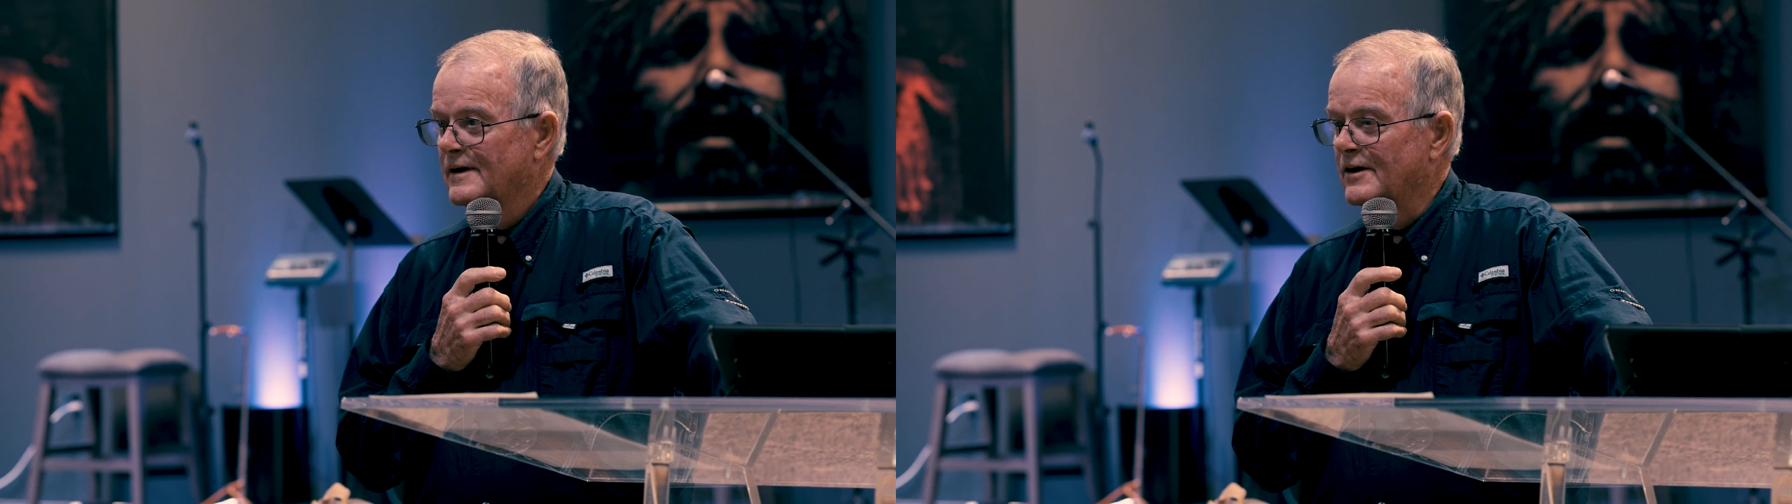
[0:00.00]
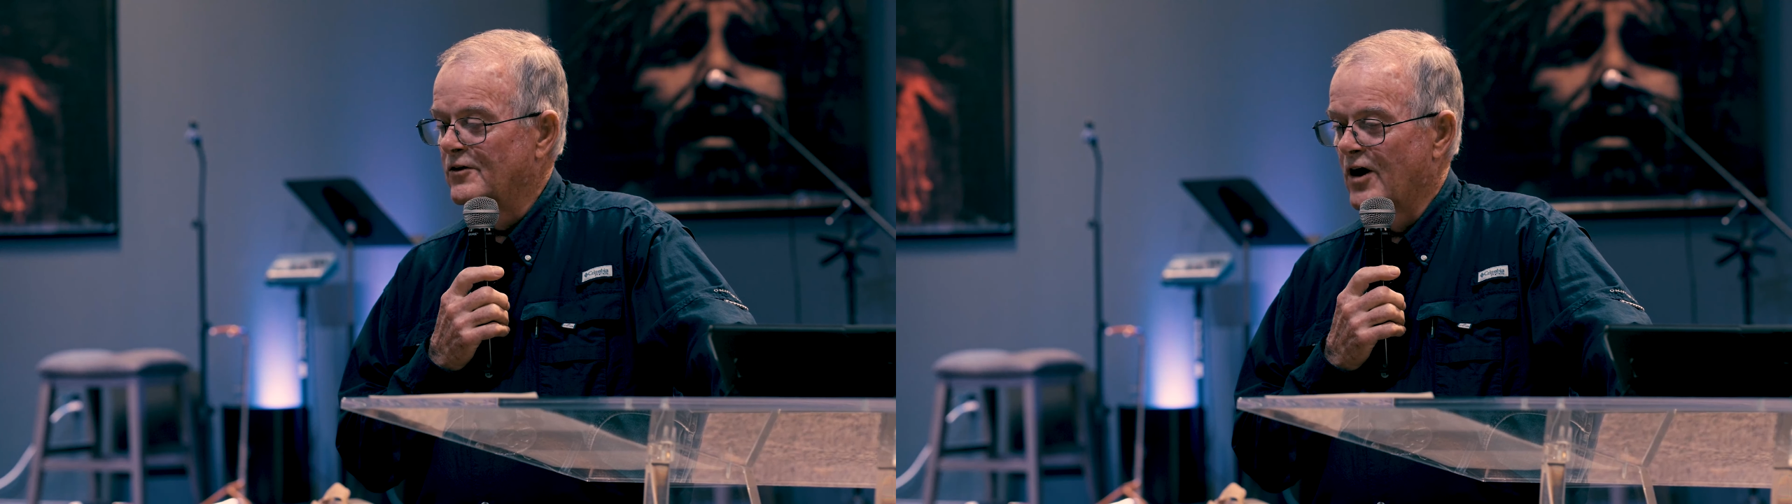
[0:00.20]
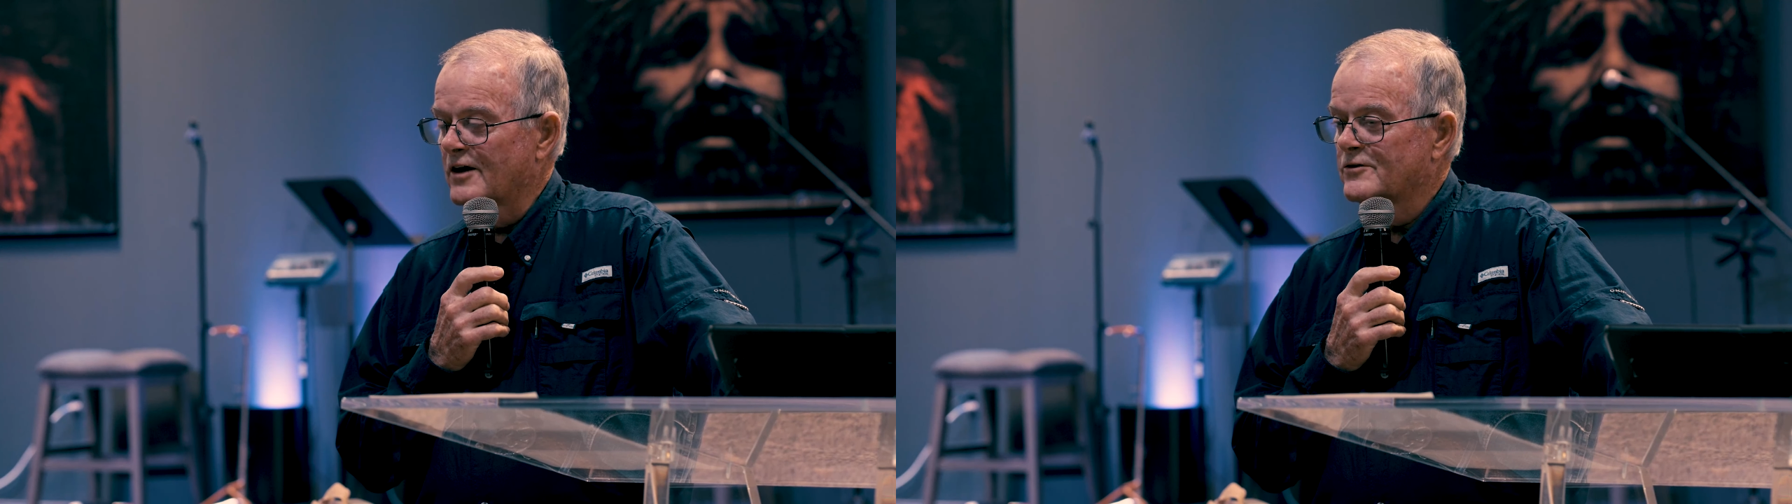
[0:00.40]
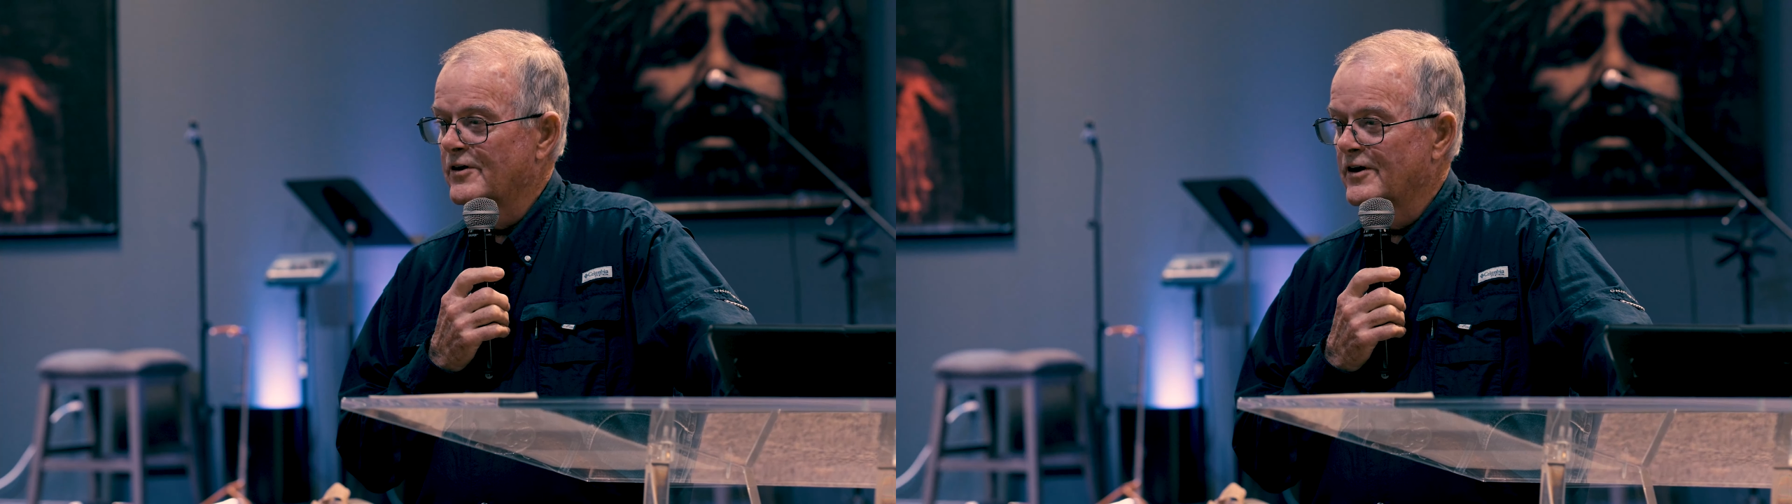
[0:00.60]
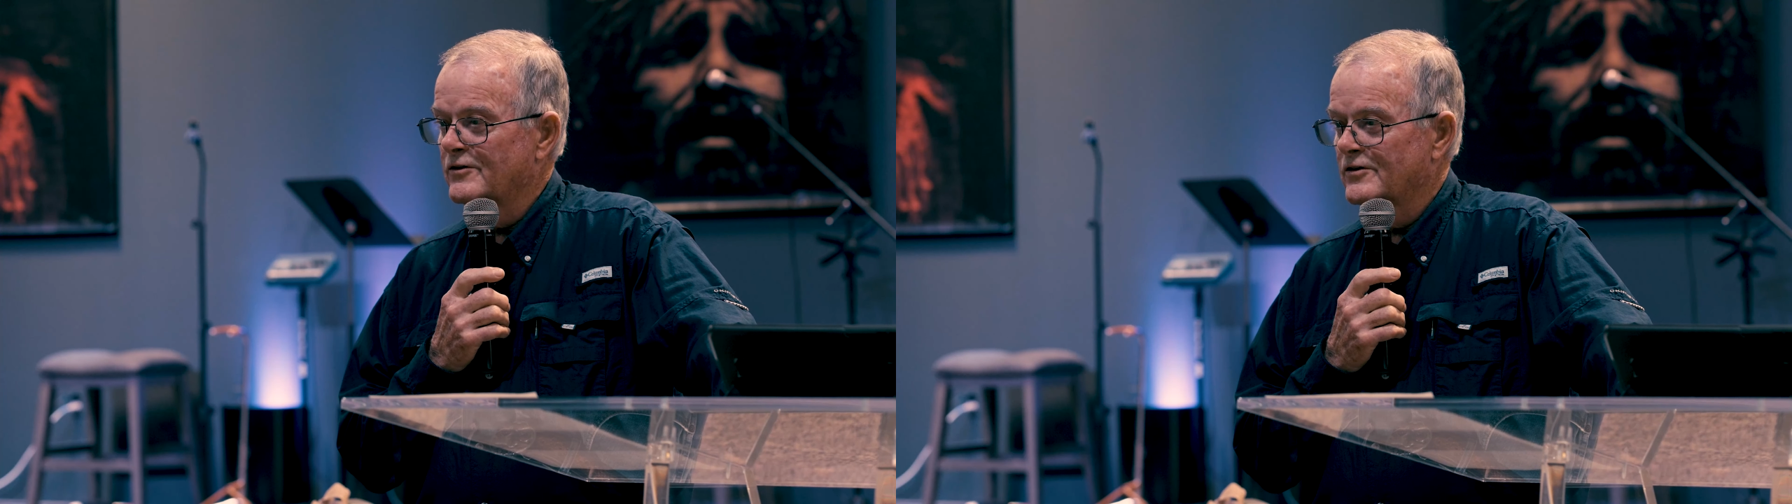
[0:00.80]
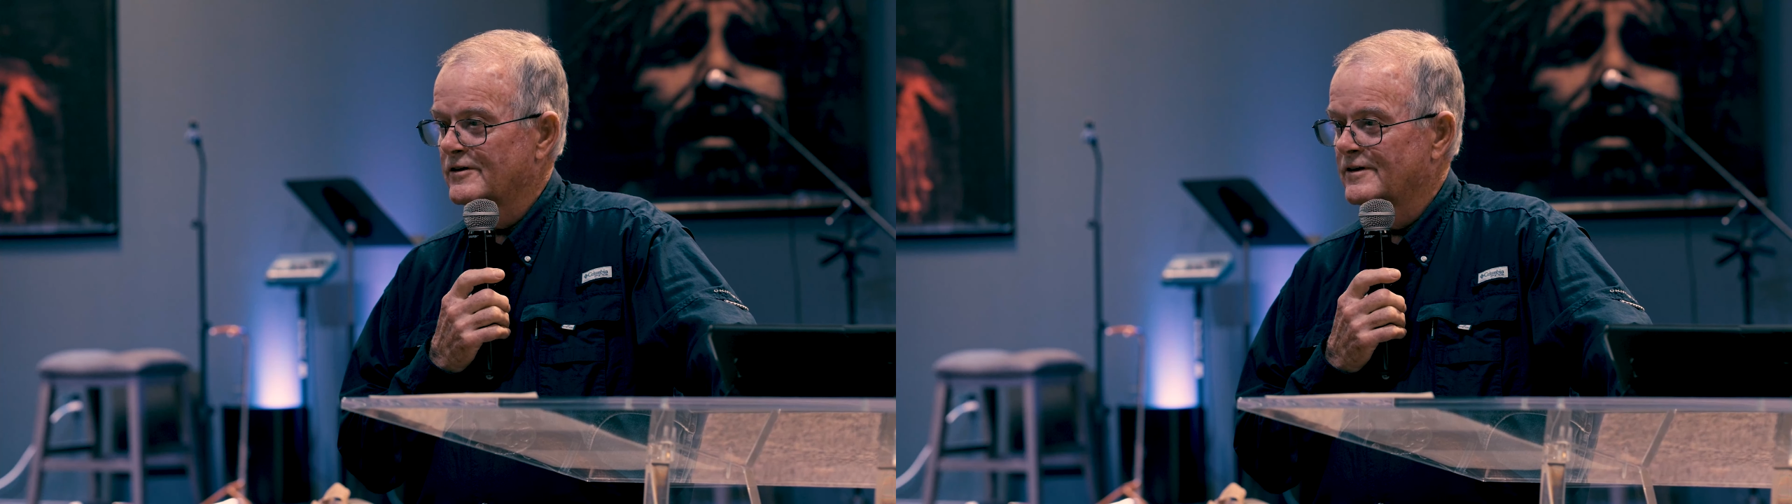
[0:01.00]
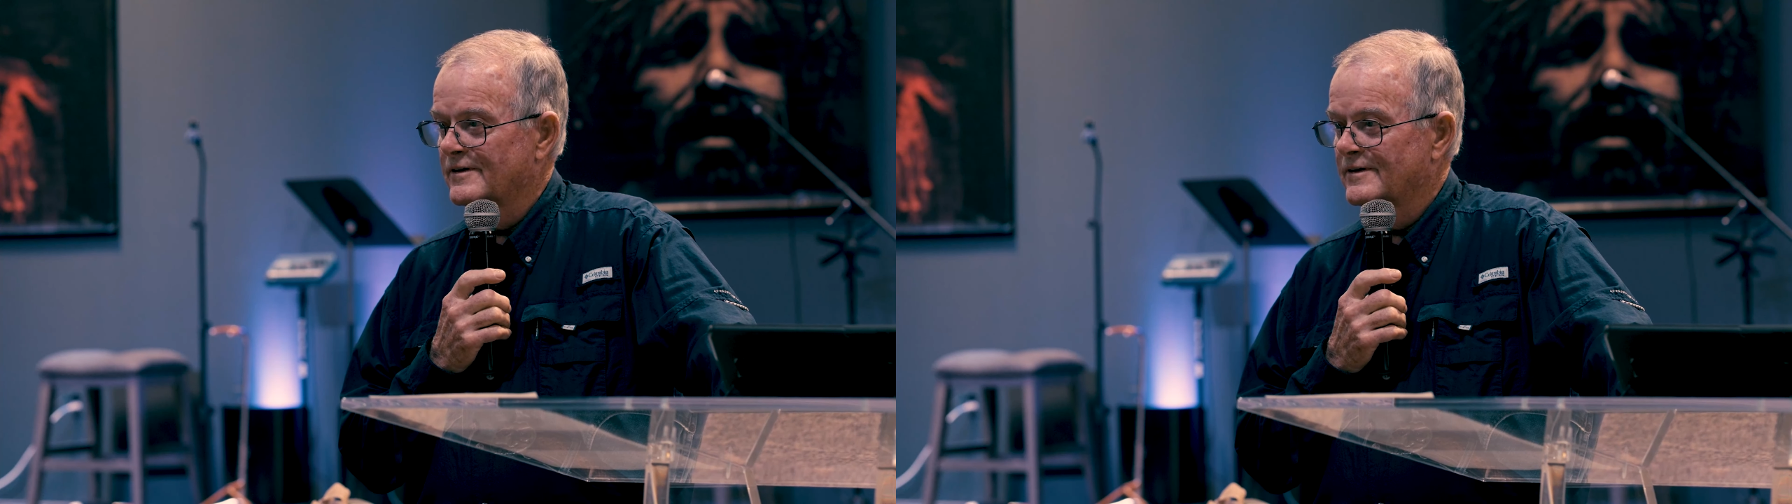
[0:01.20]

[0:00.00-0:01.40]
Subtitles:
indoctrination.